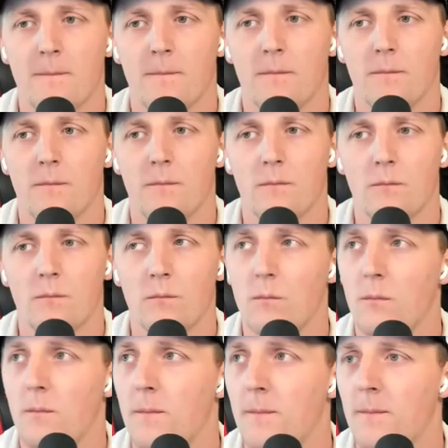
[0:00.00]

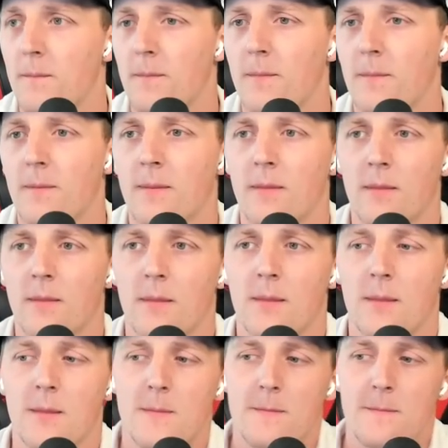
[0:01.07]

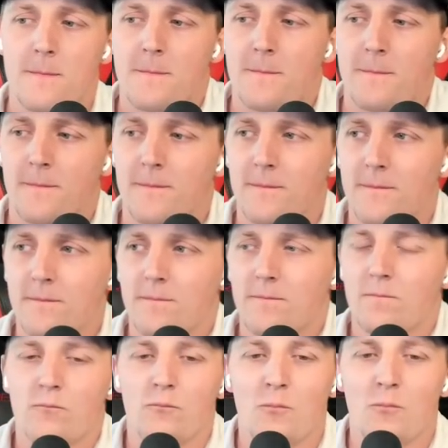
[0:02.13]
(not speaking)